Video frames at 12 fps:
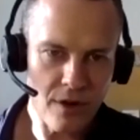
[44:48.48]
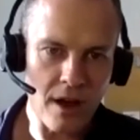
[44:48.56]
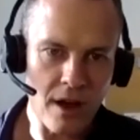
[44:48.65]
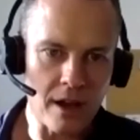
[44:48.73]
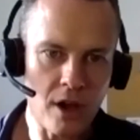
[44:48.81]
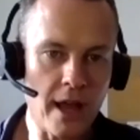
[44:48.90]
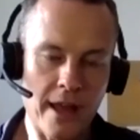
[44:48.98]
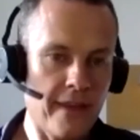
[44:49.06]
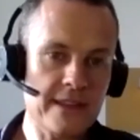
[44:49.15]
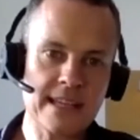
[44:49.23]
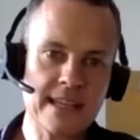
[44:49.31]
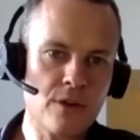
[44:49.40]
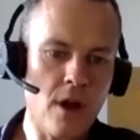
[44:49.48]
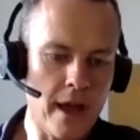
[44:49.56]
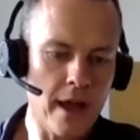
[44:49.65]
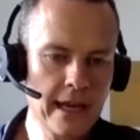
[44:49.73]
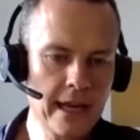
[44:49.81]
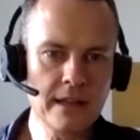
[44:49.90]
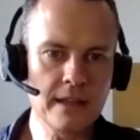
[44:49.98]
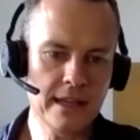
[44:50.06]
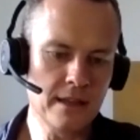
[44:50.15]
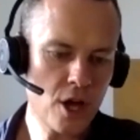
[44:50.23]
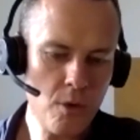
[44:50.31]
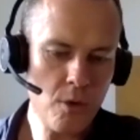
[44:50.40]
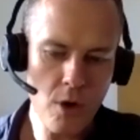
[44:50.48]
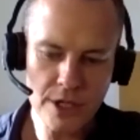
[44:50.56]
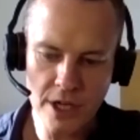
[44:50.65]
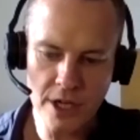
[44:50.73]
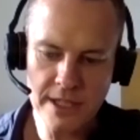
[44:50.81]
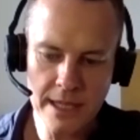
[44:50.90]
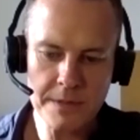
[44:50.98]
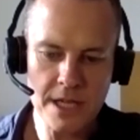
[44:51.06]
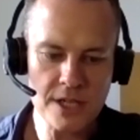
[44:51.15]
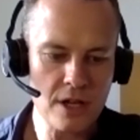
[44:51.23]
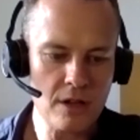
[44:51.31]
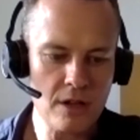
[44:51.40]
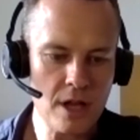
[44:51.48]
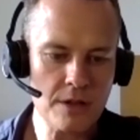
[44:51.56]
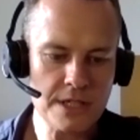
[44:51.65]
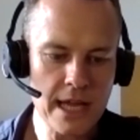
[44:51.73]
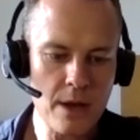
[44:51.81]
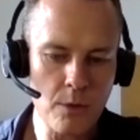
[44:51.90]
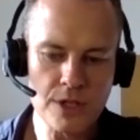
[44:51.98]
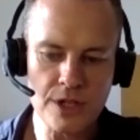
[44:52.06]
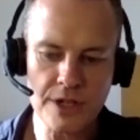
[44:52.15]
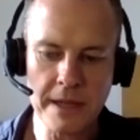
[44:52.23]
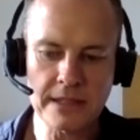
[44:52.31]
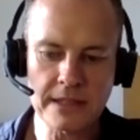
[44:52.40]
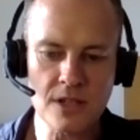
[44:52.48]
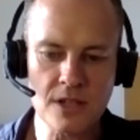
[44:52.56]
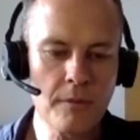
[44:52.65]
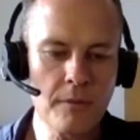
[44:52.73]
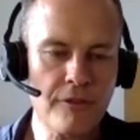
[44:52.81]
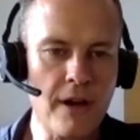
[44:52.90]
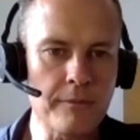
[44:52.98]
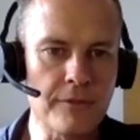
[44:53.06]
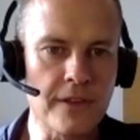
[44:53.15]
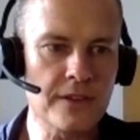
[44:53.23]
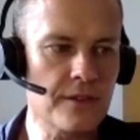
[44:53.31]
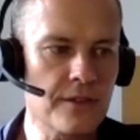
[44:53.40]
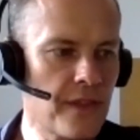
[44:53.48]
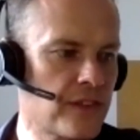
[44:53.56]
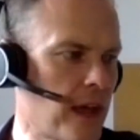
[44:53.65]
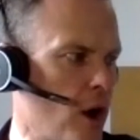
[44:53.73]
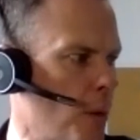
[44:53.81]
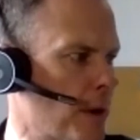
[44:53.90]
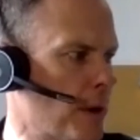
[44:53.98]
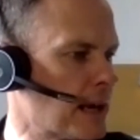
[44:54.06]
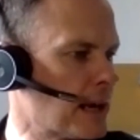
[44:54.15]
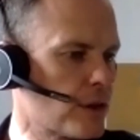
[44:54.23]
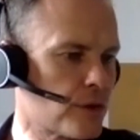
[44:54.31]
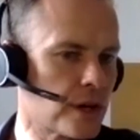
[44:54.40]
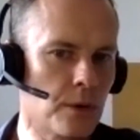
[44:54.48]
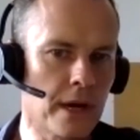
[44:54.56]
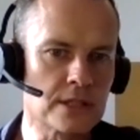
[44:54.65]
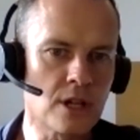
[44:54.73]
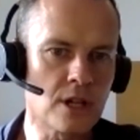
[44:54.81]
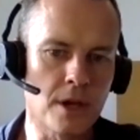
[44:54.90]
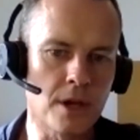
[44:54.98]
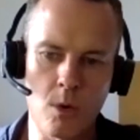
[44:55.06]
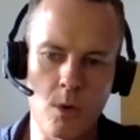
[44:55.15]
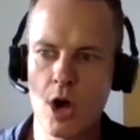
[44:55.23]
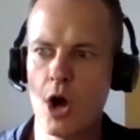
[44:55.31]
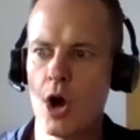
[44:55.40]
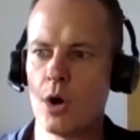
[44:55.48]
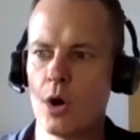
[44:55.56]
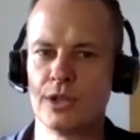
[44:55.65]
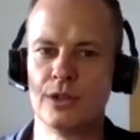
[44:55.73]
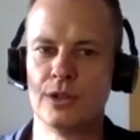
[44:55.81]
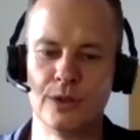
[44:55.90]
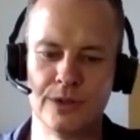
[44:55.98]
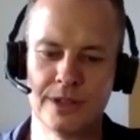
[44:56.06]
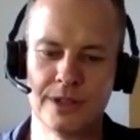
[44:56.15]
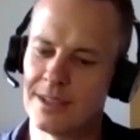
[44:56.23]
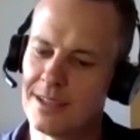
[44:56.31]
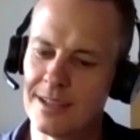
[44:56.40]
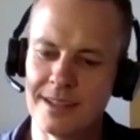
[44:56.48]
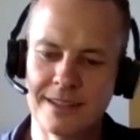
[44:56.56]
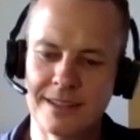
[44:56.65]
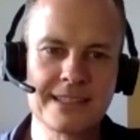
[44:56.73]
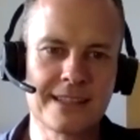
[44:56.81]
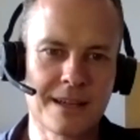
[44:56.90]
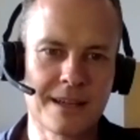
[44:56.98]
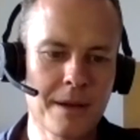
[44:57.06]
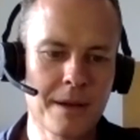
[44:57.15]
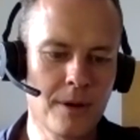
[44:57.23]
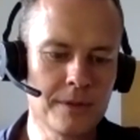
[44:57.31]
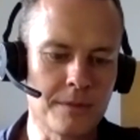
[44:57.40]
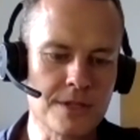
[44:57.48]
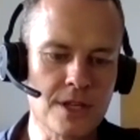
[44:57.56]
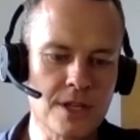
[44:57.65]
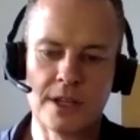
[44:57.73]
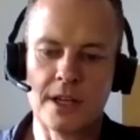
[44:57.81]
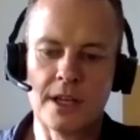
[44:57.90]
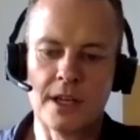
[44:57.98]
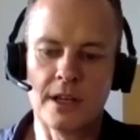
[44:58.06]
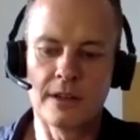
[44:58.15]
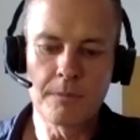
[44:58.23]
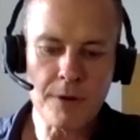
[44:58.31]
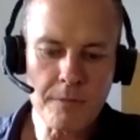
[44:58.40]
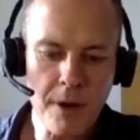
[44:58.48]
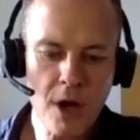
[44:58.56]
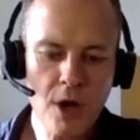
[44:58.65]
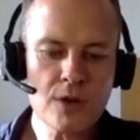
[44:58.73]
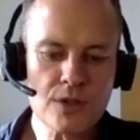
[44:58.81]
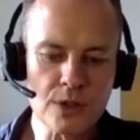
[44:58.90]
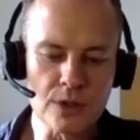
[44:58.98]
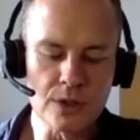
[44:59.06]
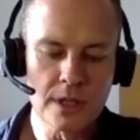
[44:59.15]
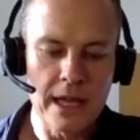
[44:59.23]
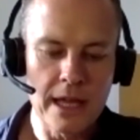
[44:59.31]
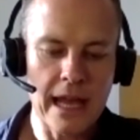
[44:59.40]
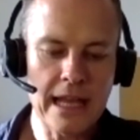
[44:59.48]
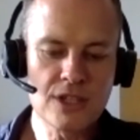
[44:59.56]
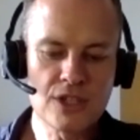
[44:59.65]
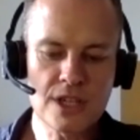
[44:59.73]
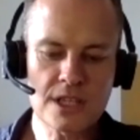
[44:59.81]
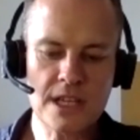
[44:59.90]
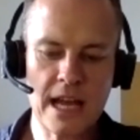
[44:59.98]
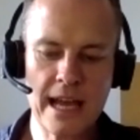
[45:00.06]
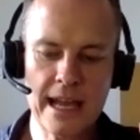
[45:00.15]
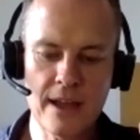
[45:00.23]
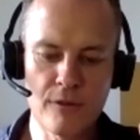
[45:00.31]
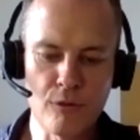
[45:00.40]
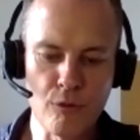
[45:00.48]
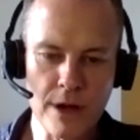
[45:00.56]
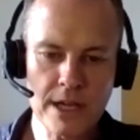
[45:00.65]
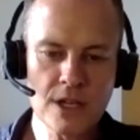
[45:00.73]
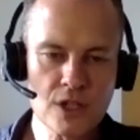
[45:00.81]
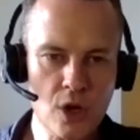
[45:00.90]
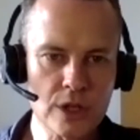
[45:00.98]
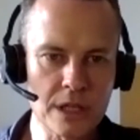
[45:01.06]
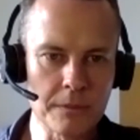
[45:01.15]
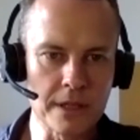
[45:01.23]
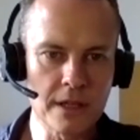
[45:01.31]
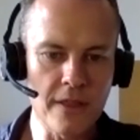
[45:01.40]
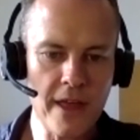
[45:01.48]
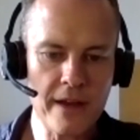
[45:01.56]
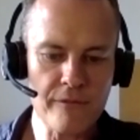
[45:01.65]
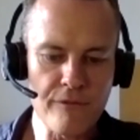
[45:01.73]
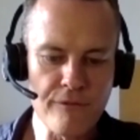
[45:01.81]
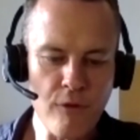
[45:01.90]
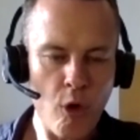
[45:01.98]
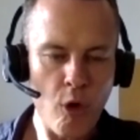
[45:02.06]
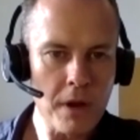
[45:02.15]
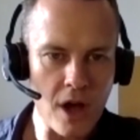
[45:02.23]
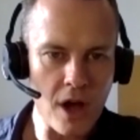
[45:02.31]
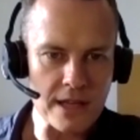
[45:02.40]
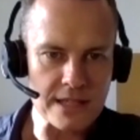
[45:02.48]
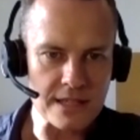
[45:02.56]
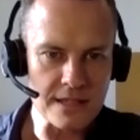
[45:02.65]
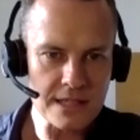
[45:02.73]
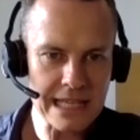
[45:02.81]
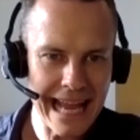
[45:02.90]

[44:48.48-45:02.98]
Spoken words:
right. Like, that's exactly right. And in the Go Wide, Go Deep session, I'll say, what's your expected time frame for this? And if they say, oh, we need it in 3 weeks, I'll be like, whoa, dude, that's going to be a problem. So the proposal is just a written document that formalizes